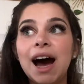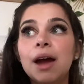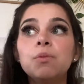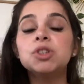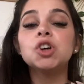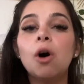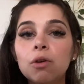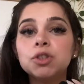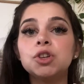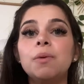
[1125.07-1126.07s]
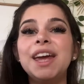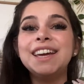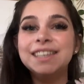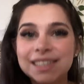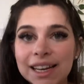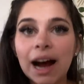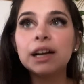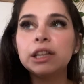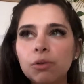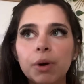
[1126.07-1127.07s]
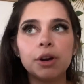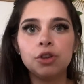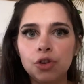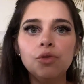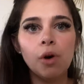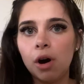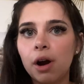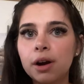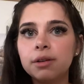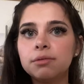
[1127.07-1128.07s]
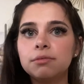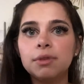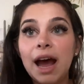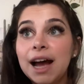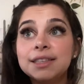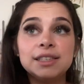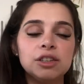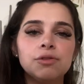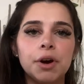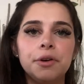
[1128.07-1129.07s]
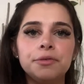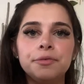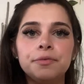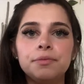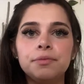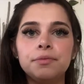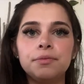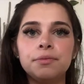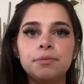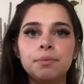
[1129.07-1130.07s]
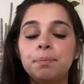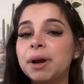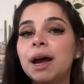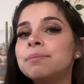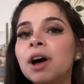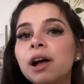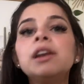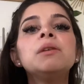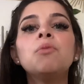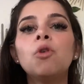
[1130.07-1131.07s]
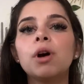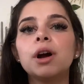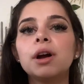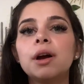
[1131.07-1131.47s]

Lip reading: I was also exactly where you are at 0, but I'm not anymore.